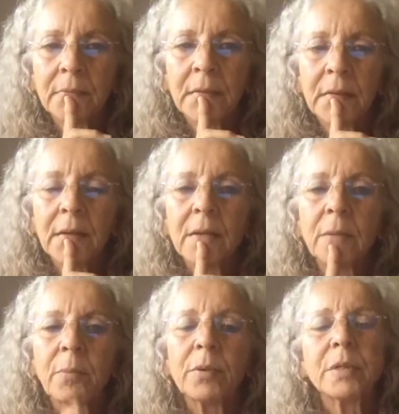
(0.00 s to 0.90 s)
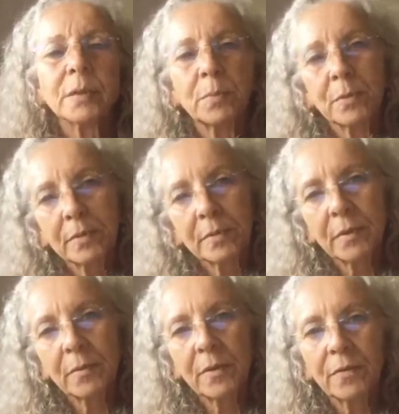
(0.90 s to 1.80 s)
the principle that
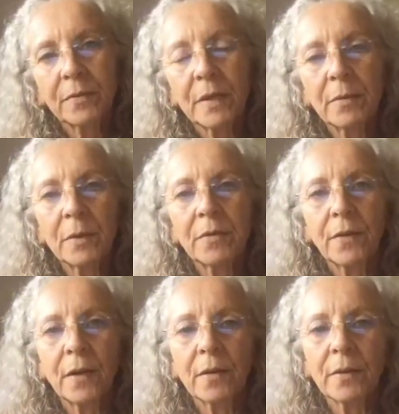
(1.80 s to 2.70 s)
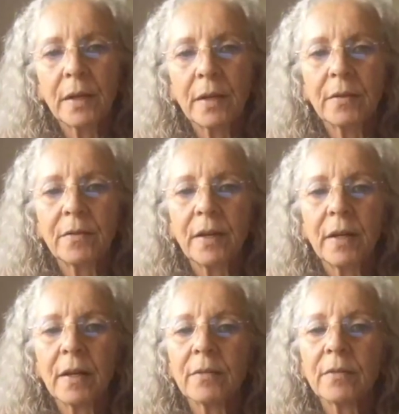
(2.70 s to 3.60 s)
we follow in
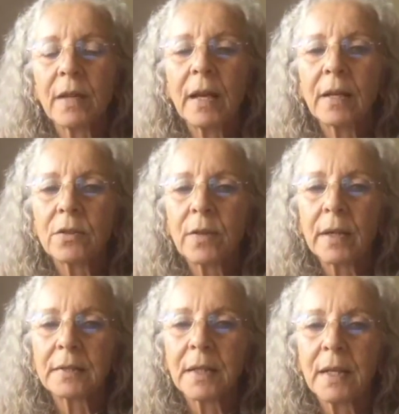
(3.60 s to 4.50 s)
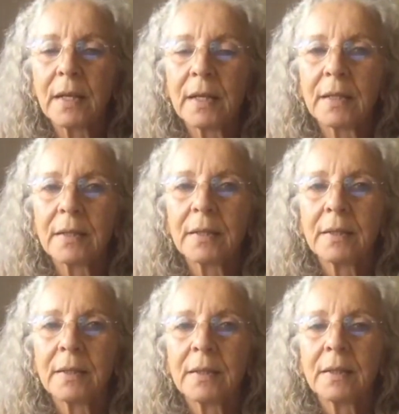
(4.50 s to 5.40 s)
Ayurveda of like attracts like,
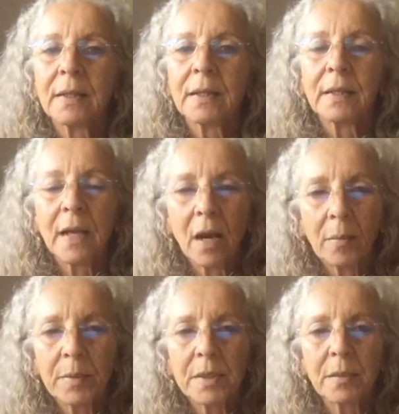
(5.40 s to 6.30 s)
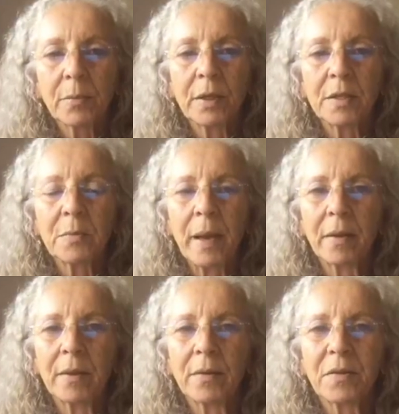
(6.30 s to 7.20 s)
and the opposite brings
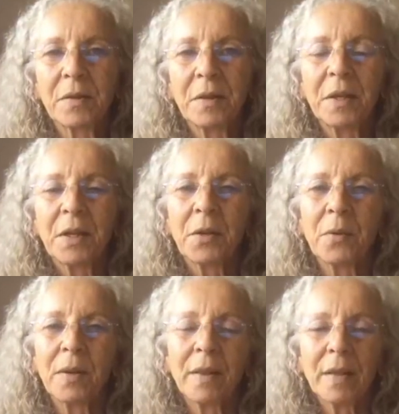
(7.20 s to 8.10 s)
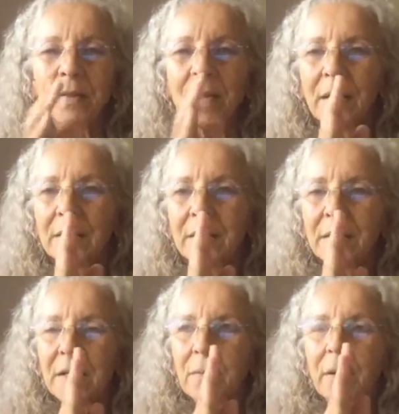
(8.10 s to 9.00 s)
balance. You know, one of the things I like to
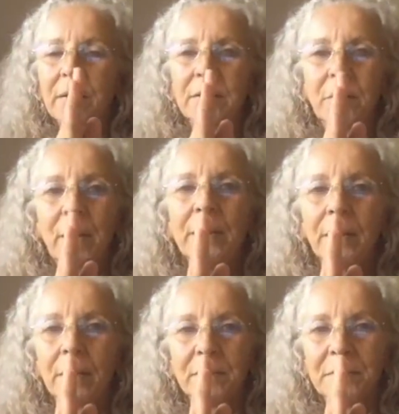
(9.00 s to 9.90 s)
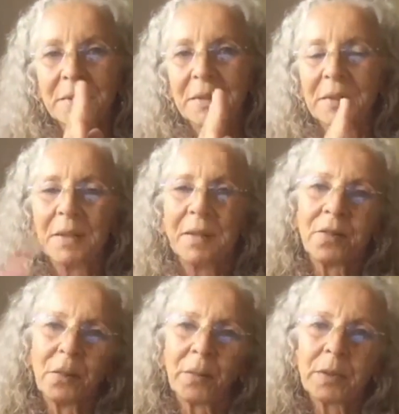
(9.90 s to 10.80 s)
think about is a pendulum. You know, if
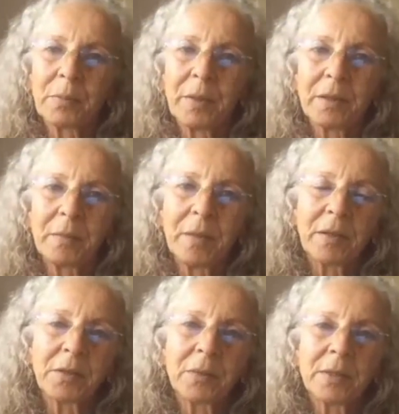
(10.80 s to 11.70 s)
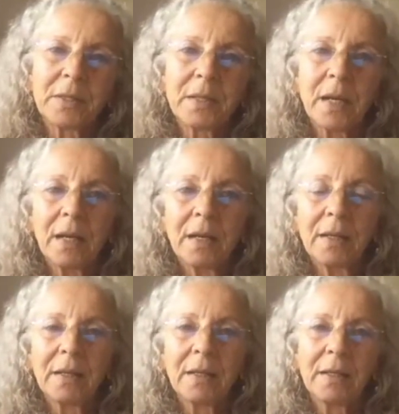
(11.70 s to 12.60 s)
you put the pendulum out to one side,
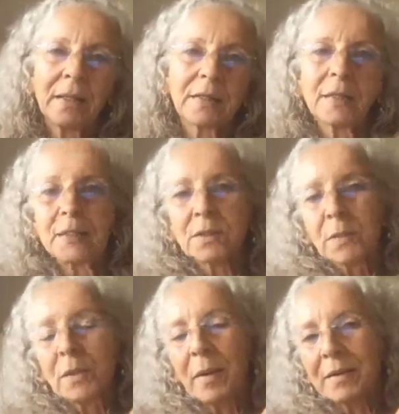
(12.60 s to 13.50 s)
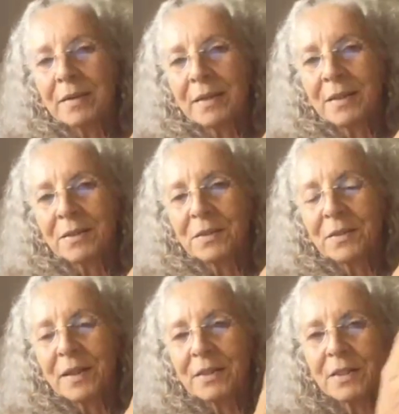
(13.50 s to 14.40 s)
it's going to swing back to the other
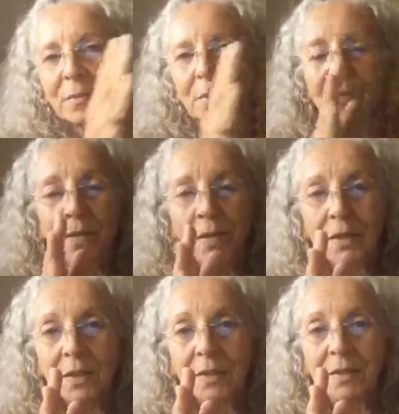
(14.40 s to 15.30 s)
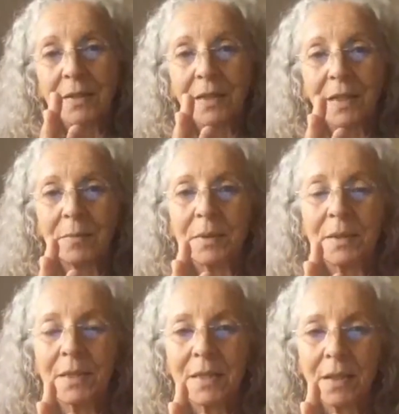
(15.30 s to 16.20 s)
direction, but eventually it's going to come to the
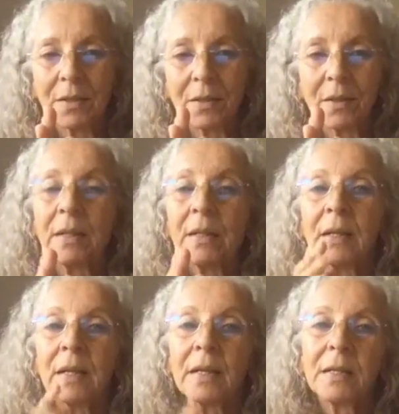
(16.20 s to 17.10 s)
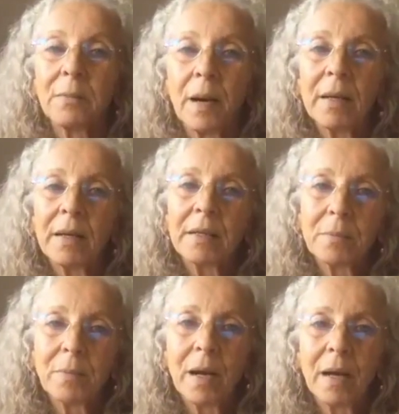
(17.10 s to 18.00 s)
center. And the body and the
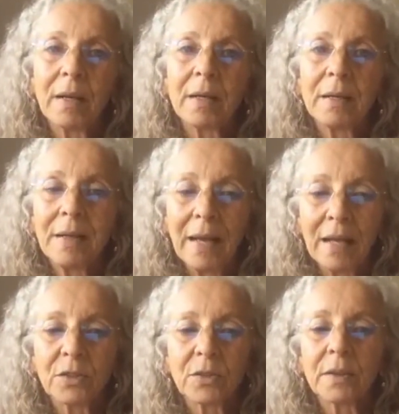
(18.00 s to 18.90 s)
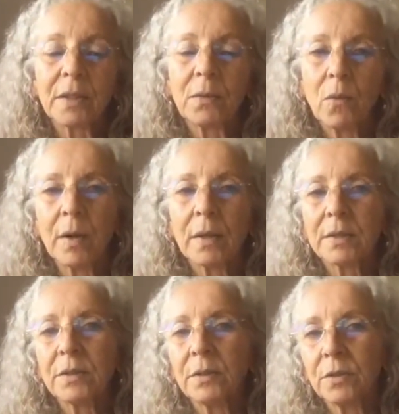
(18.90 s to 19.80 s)
mind naturally want
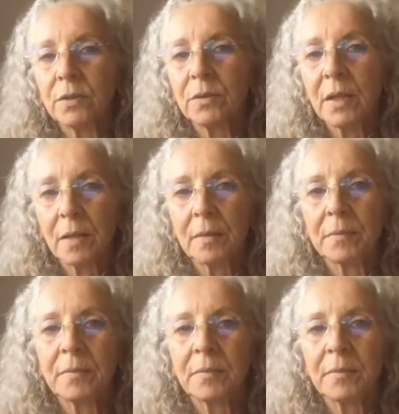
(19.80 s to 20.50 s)
to come